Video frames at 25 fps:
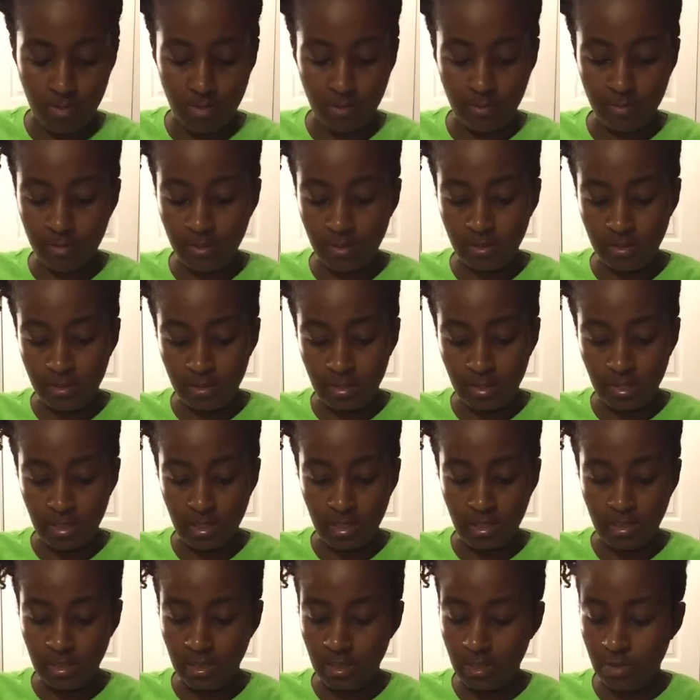I must say
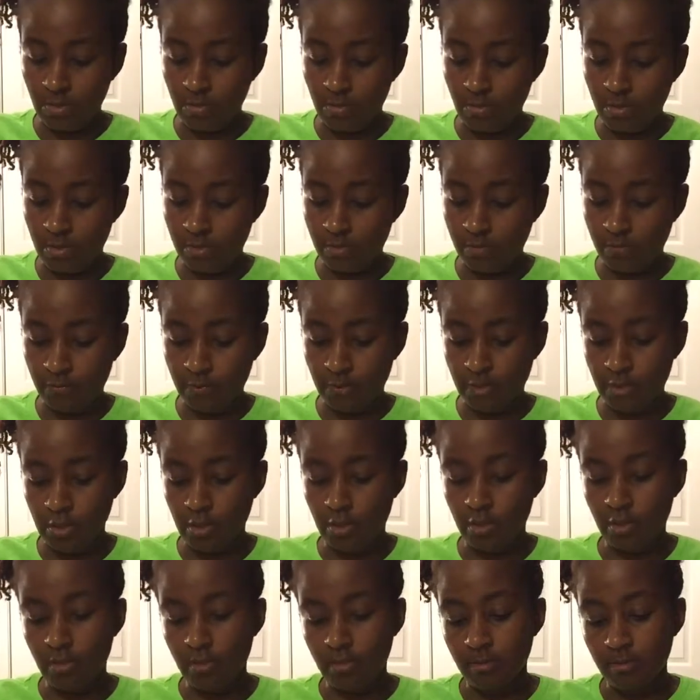they did a wonderful
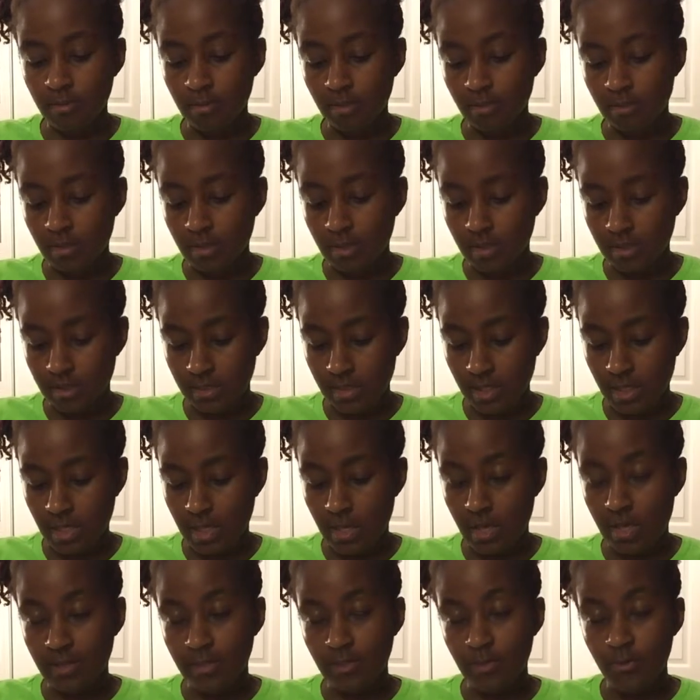job. So let's
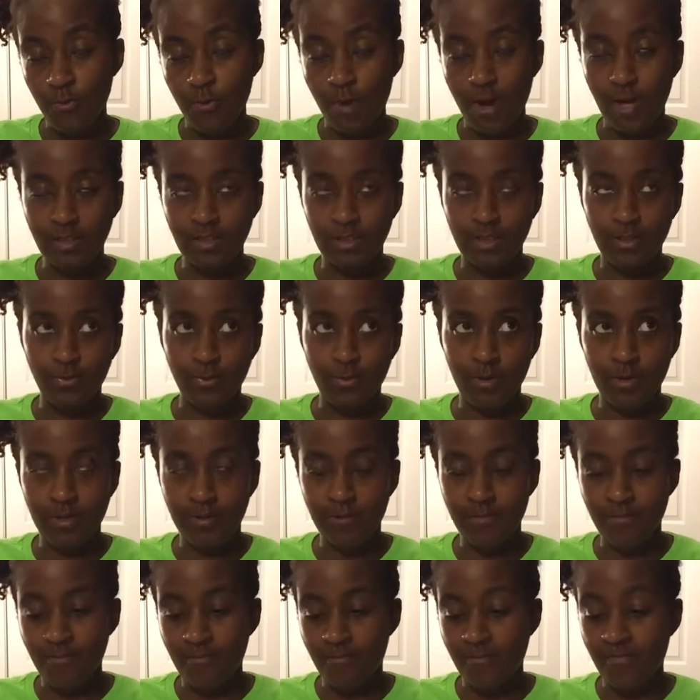take out the watch, is what
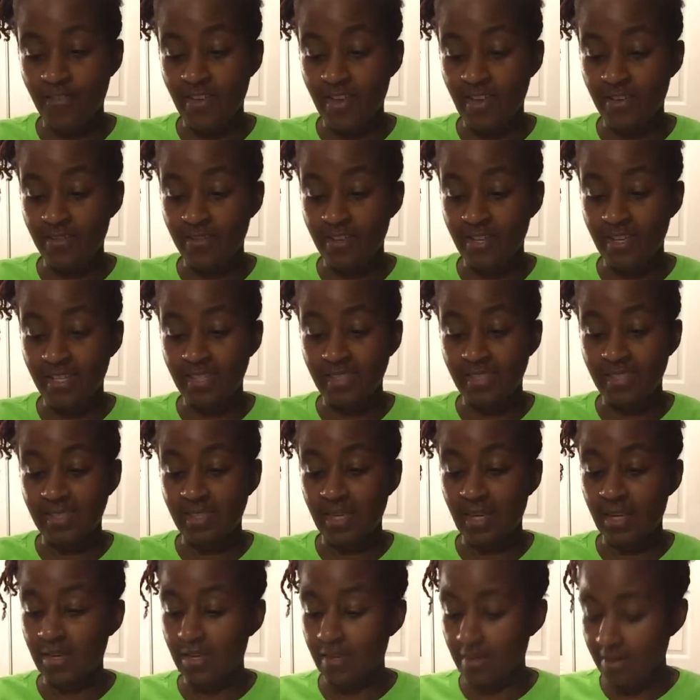I'm very
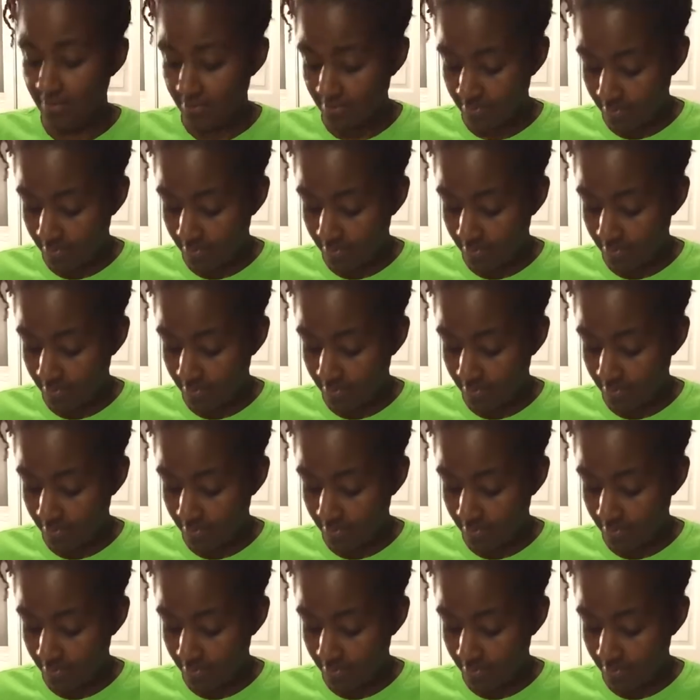excited